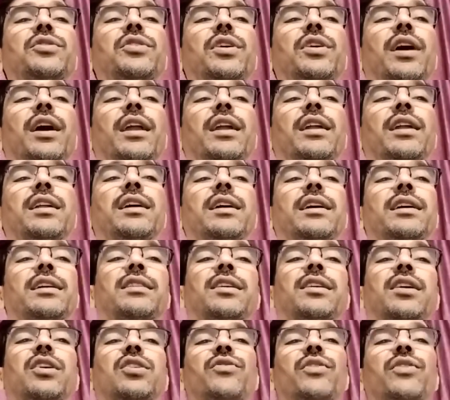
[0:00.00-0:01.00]
and
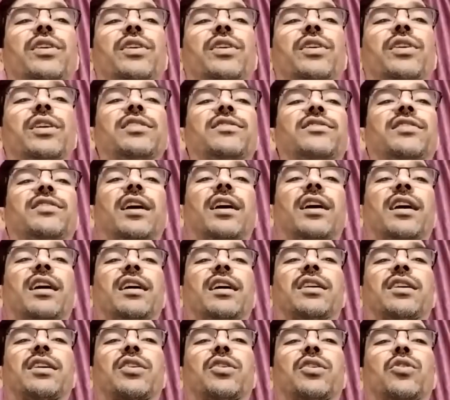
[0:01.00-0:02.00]
third one is the
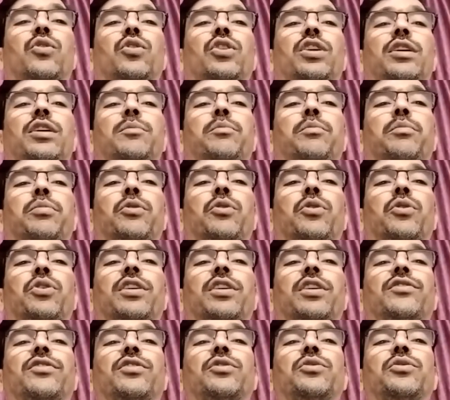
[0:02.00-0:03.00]
chronic
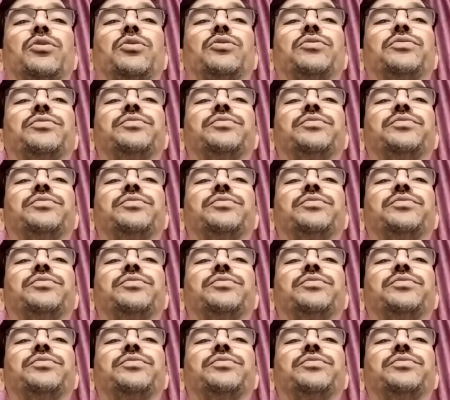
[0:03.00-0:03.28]
progressive